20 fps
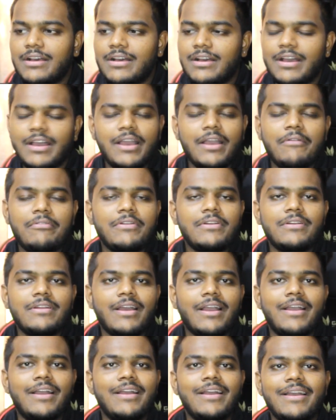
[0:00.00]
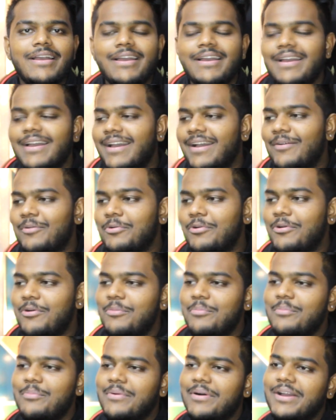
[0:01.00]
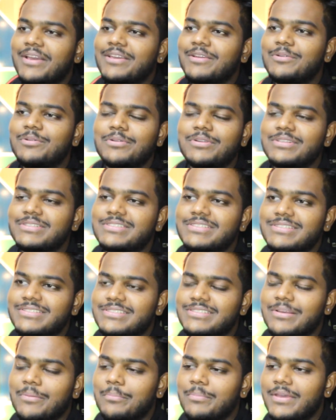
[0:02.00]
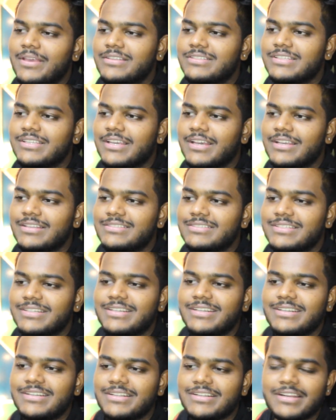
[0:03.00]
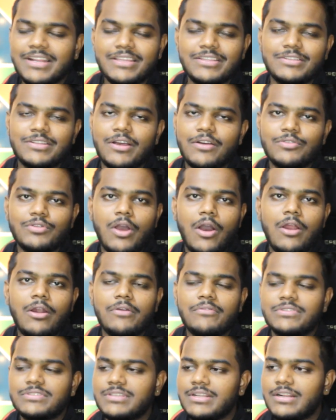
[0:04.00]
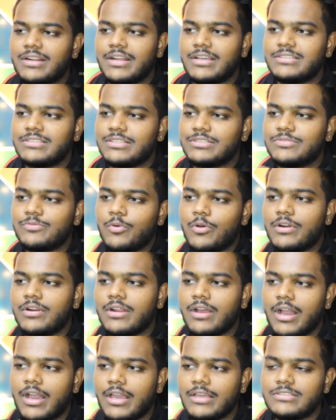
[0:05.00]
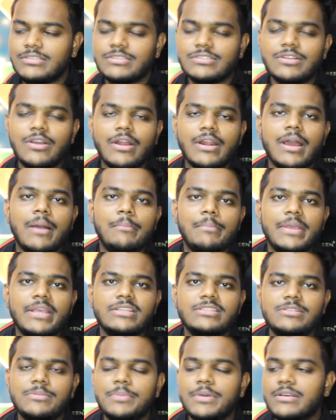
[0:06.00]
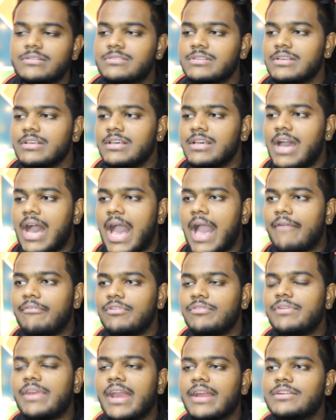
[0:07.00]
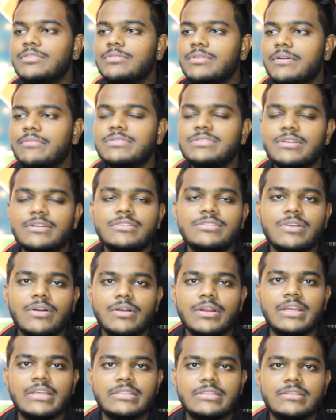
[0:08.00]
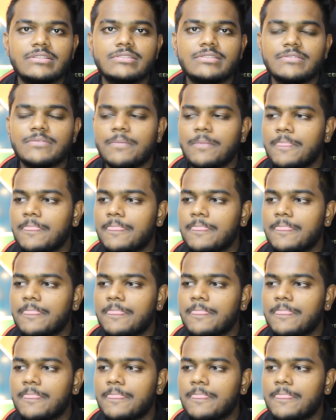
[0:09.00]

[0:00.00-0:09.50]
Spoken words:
haven't. Oh my goodness, this is amazing, guys. Like all of a sudden, I just got amazed, because I haven't reacted to NAVID ZARDI song like this.